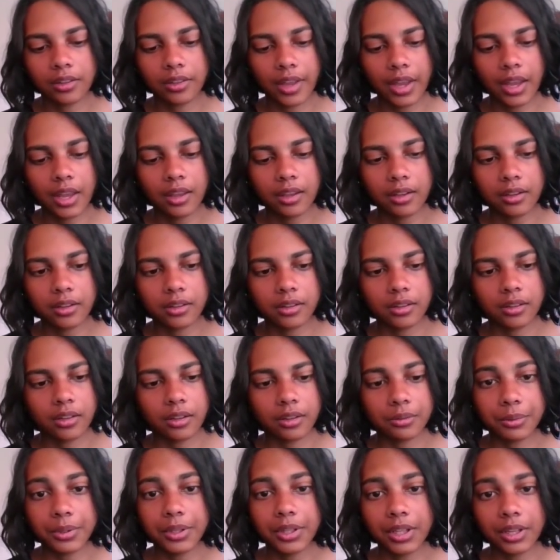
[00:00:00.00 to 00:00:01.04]
they
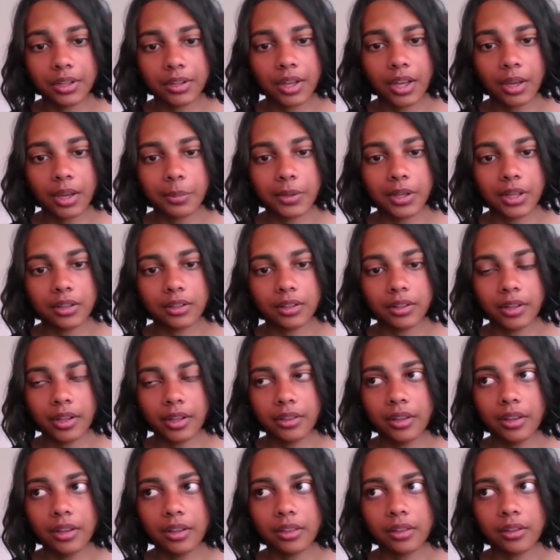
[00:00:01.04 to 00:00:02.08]
are really unhappy, and then
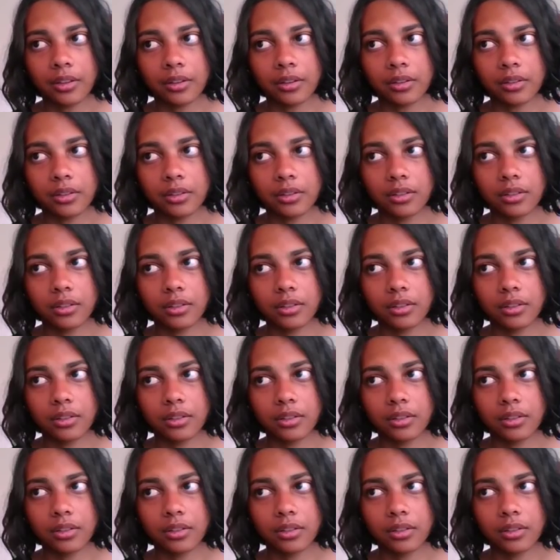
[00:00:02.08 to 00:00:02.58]
they think that